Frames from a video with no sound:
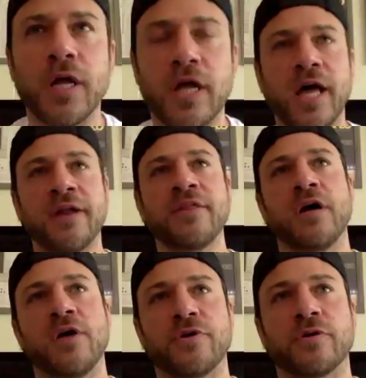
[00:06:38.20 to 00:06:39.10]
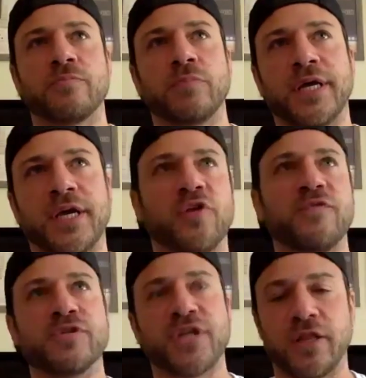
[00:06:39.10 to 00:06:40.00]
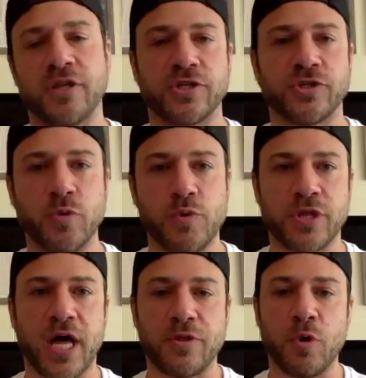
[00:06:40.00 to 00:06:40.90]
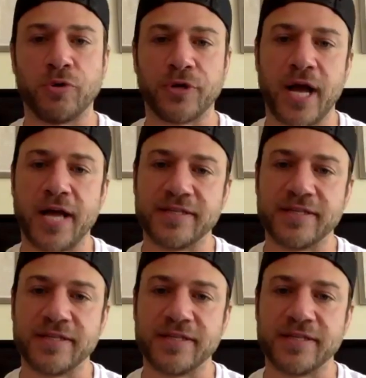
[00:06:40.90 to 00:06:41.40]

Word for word: a lot of the other like interviews that I listen to with a lot of the older guys,